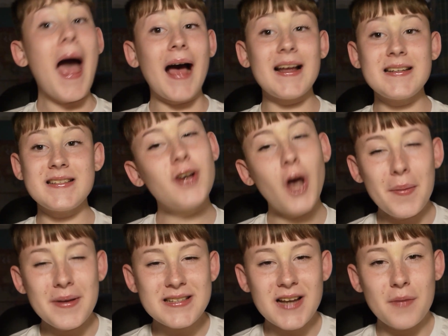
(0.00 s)
and
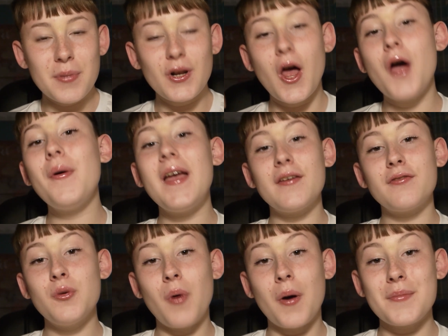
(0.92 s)
comment down below
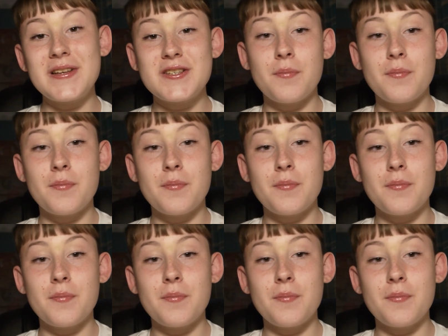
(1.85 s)
if you want me to